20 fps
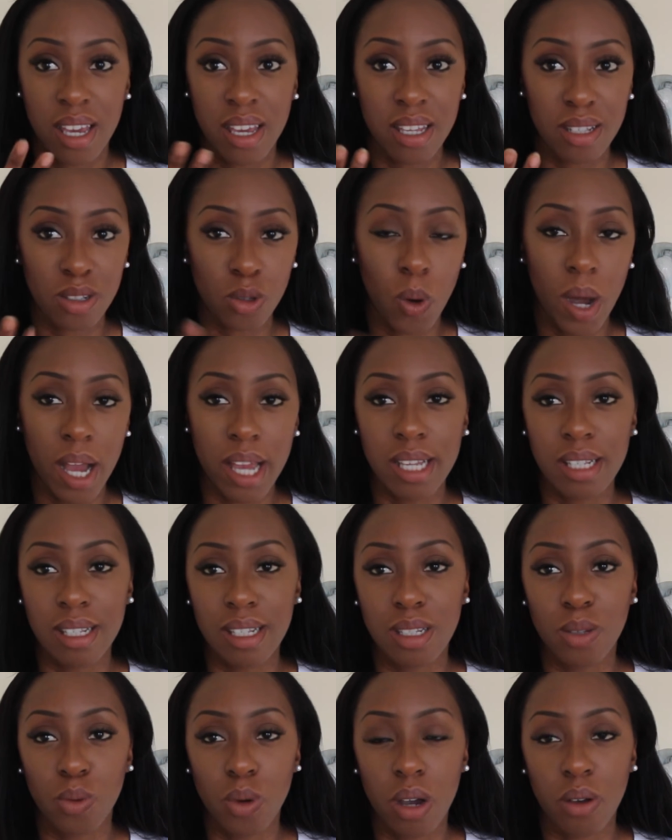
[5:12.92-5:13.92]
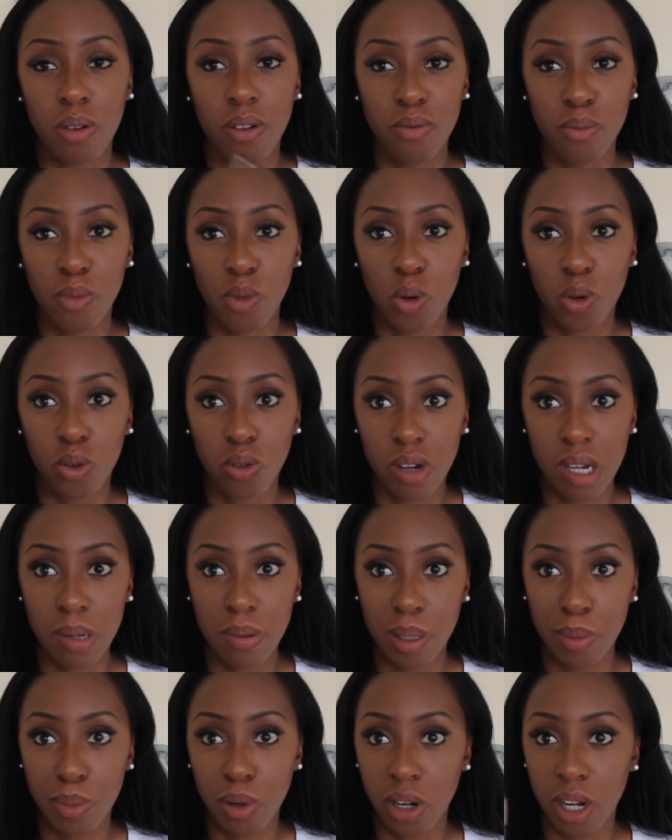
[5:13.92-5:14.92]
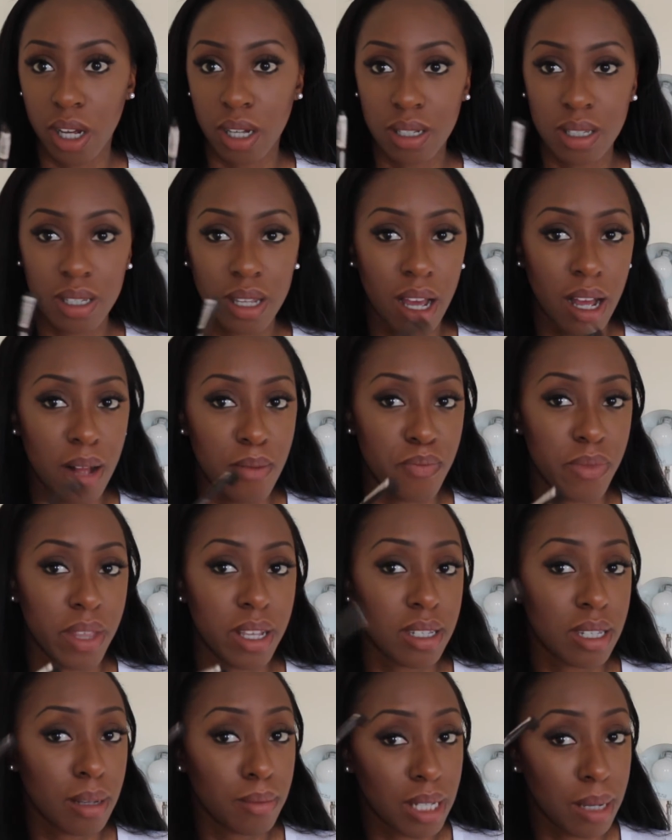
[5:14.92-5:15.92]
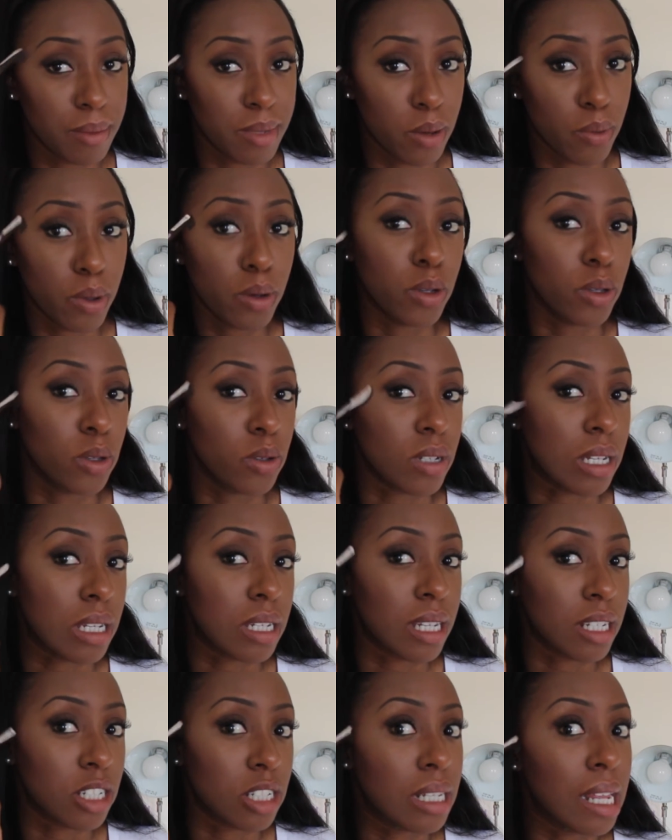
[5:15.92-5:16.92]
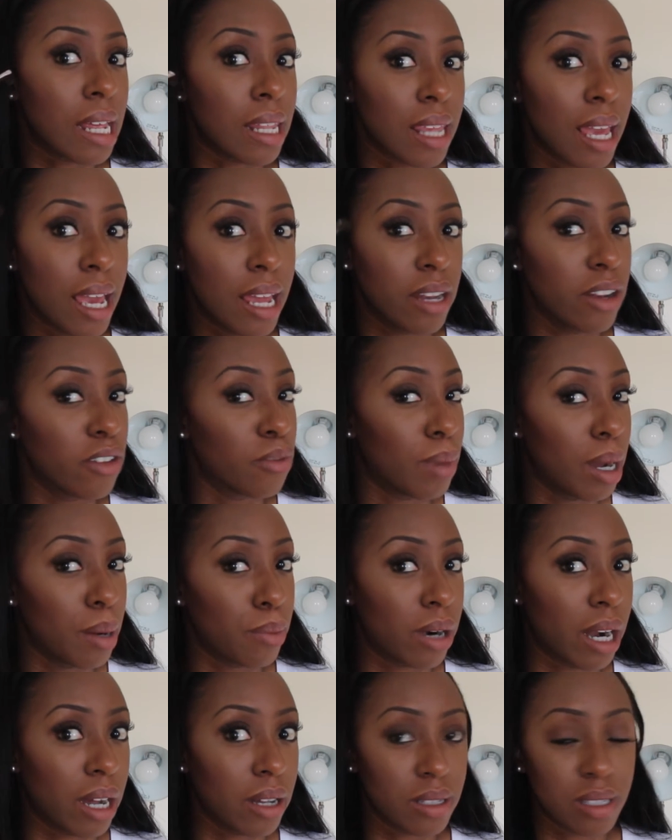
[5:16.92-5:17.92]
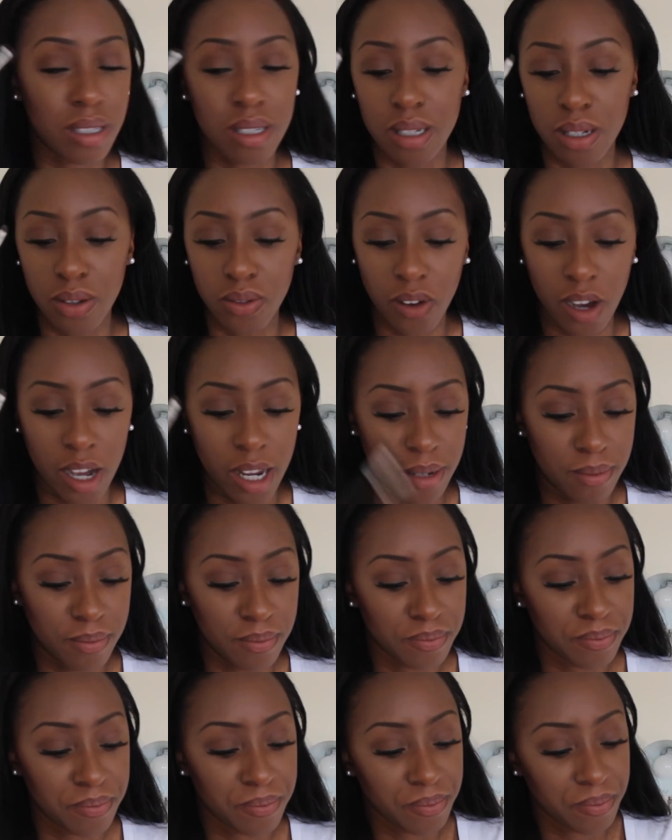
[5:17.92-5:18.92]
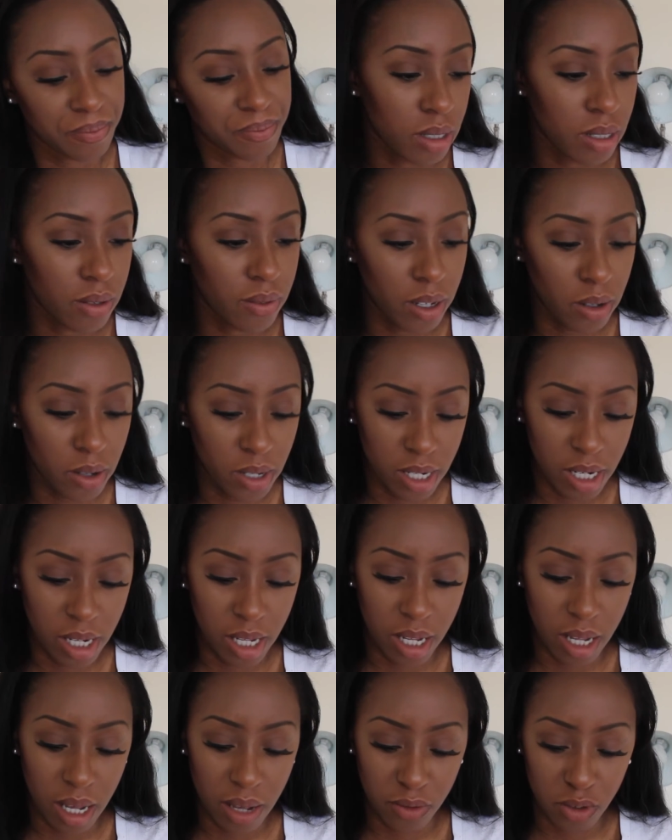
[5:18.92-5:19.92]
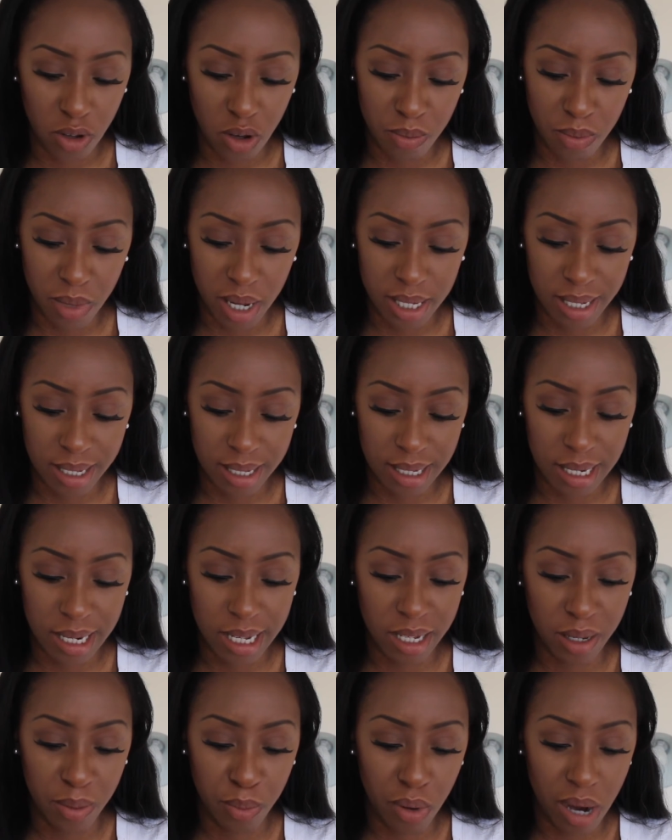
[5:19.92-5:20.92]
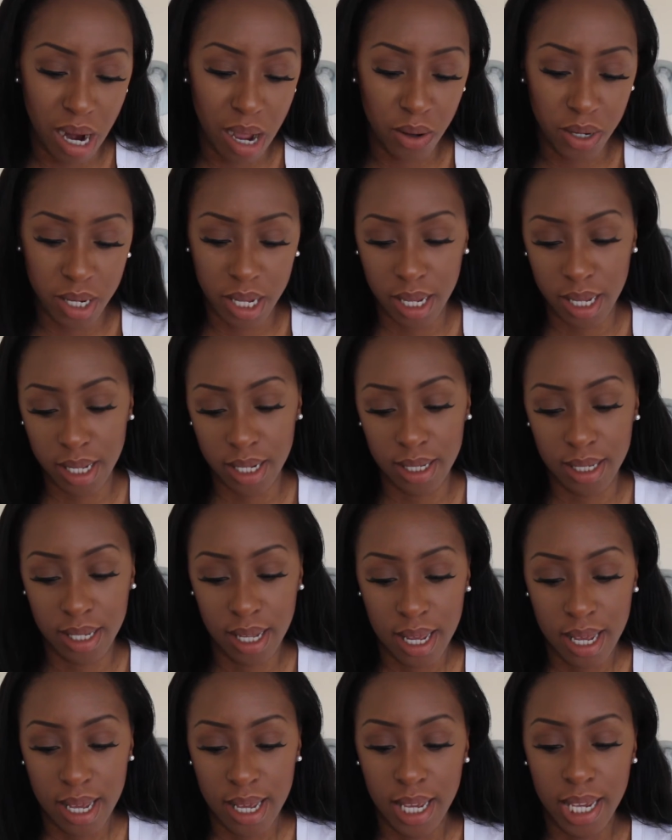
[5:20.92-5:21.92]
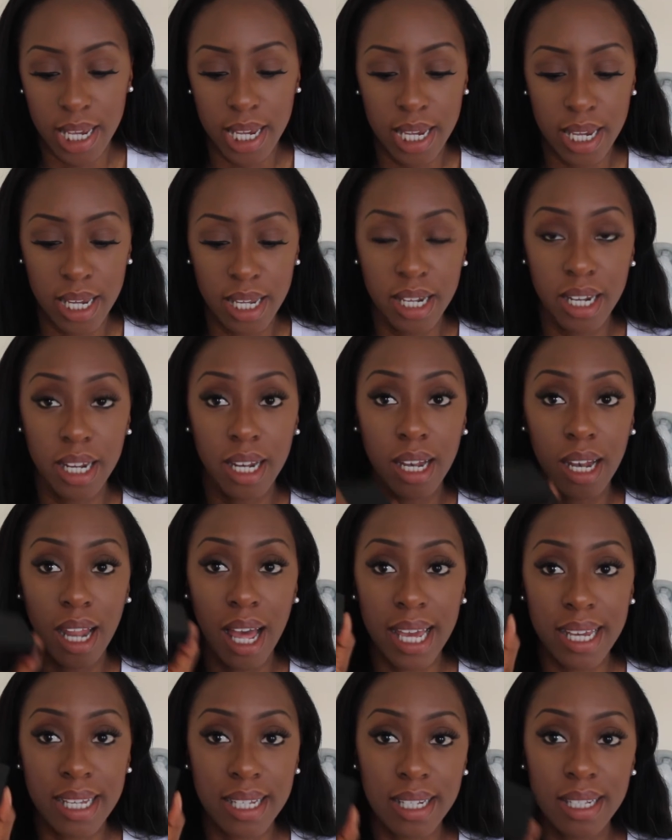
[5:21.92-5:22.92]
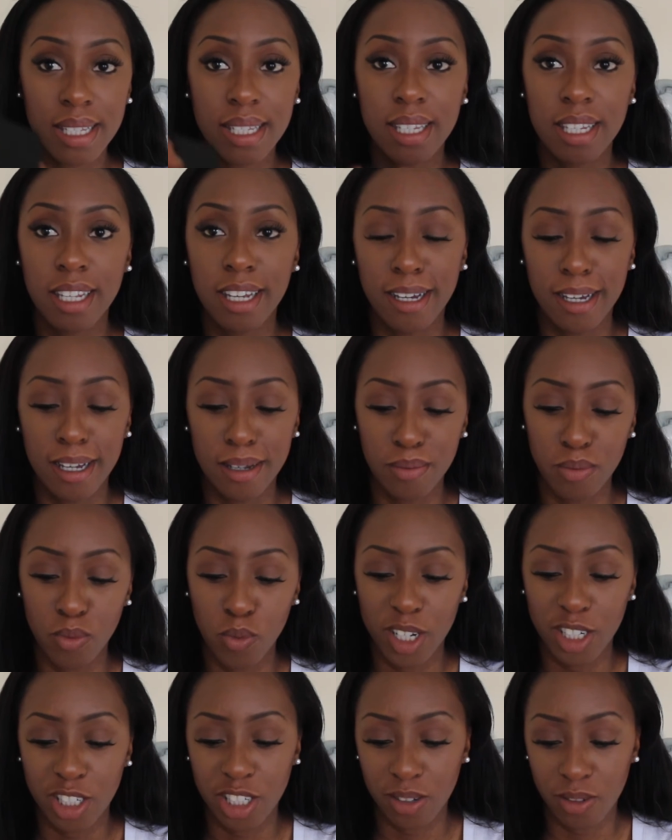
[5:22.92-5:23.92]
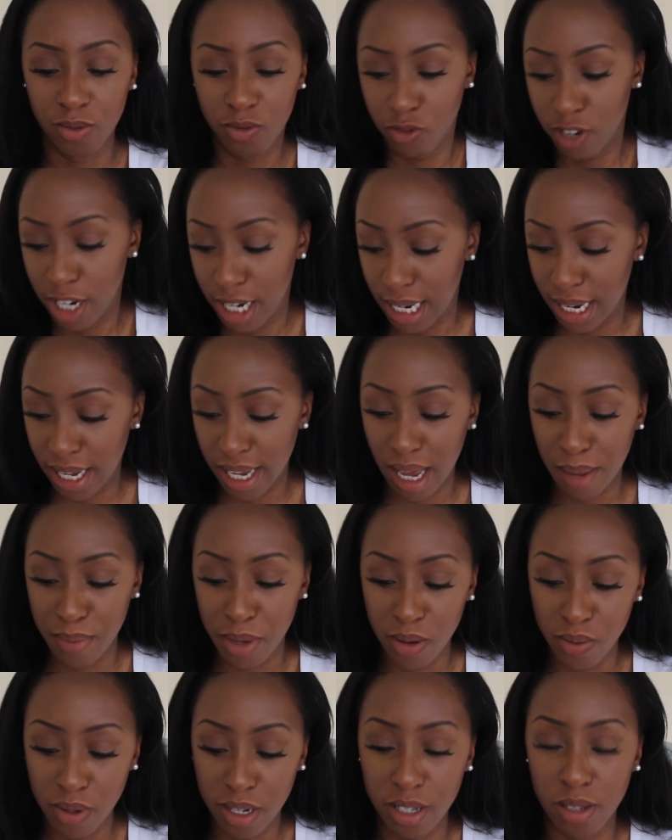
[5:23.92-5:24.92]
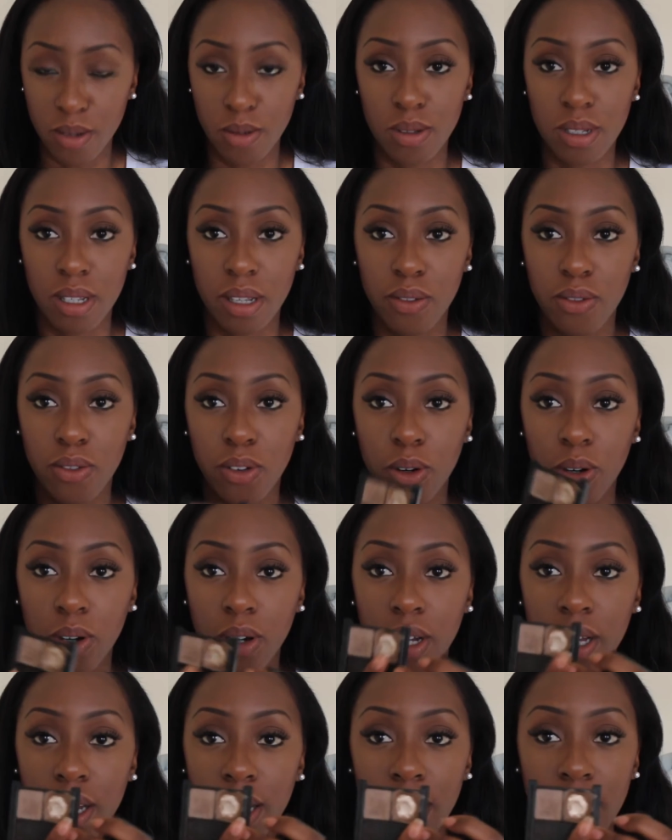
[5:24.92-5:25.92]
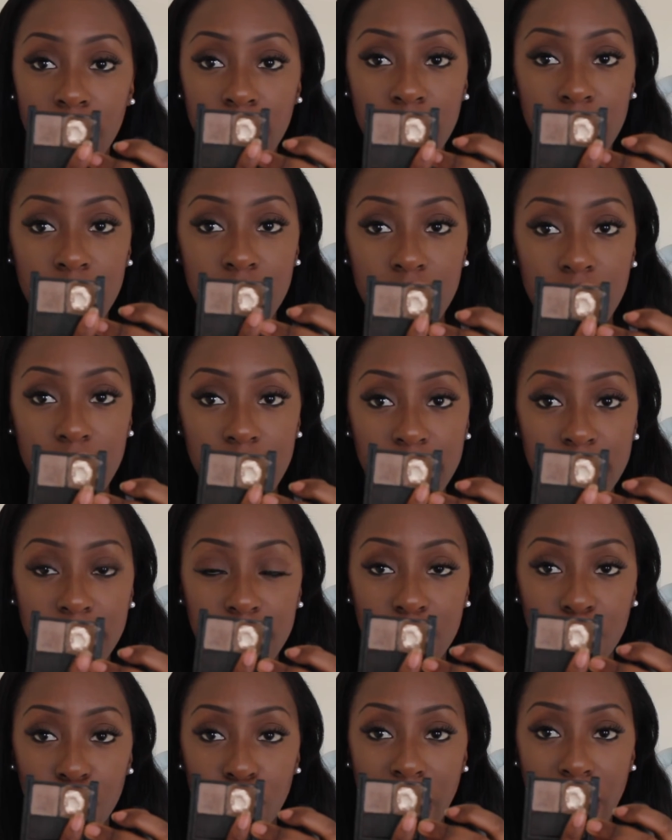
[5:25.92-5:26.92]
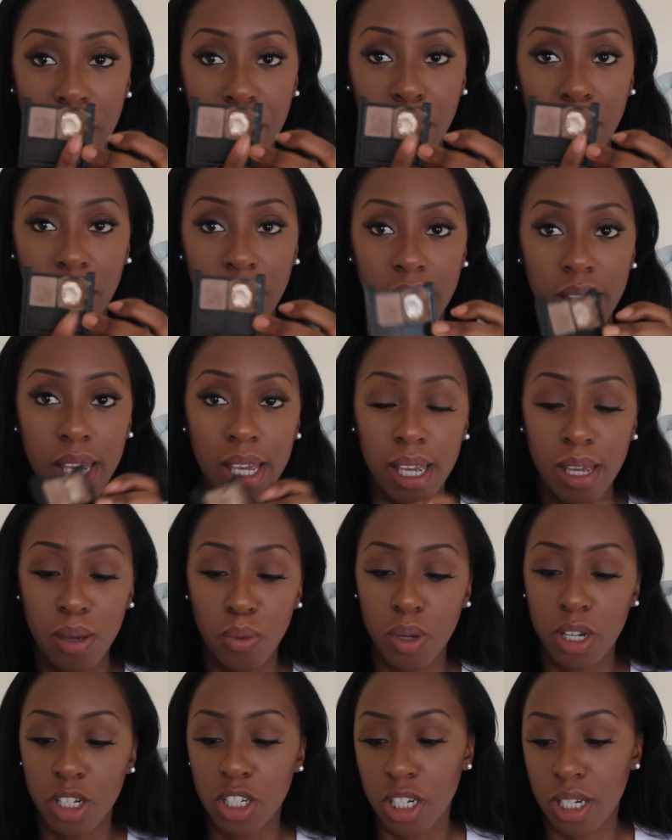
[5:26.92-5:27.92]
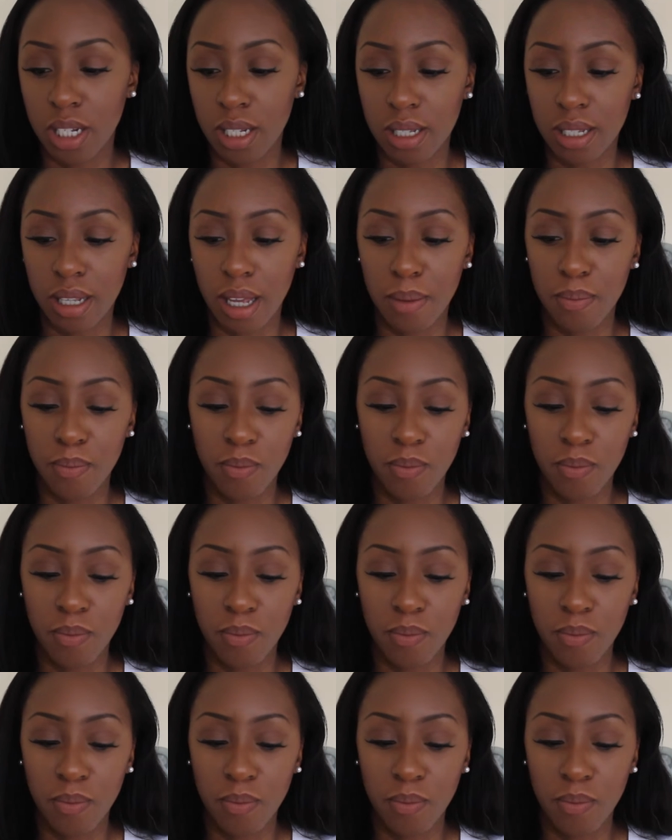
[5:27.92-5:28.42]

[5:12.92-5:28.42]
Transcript: it's quite easy to work with more creamy products. And sometimes I will use this just at the end of my brows to define. So I got in here, I've got my Sleek Brow Kit in light, which really I'm only using for this bad boy here, which is